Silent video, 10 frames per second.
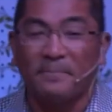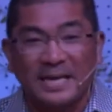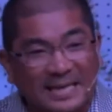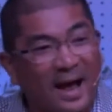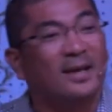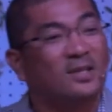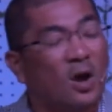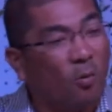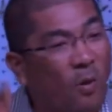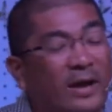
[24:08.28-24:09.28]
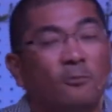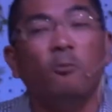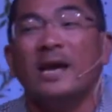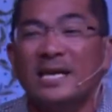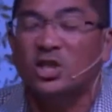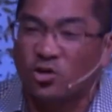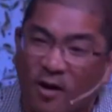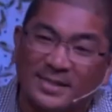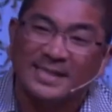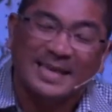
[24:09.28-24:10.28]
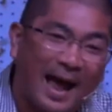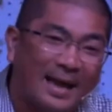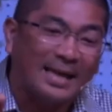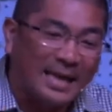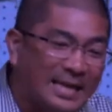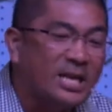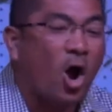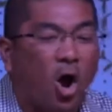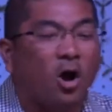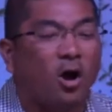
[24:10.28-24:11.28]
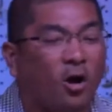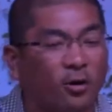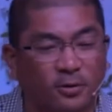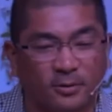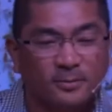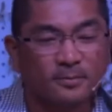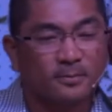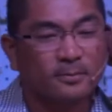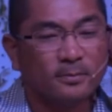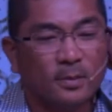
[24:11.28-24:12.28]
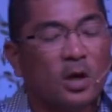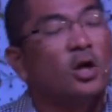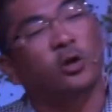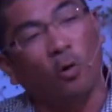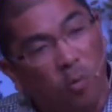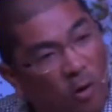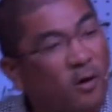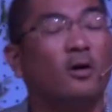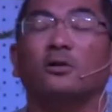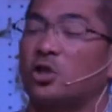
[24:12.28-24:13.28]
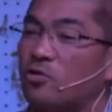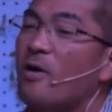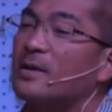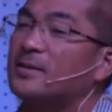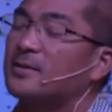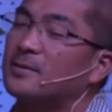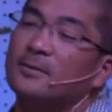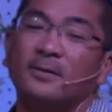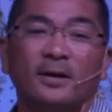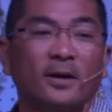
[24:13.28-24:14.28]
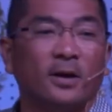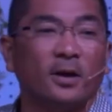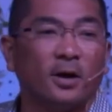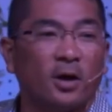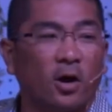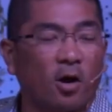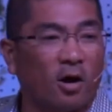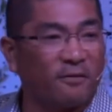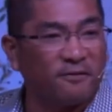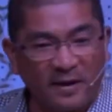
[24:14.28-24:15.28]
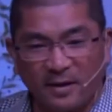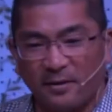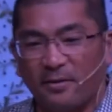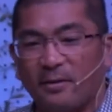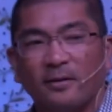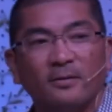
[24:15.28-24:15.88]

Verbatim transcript: because when we trust God in our hurt, the world trusts our faith.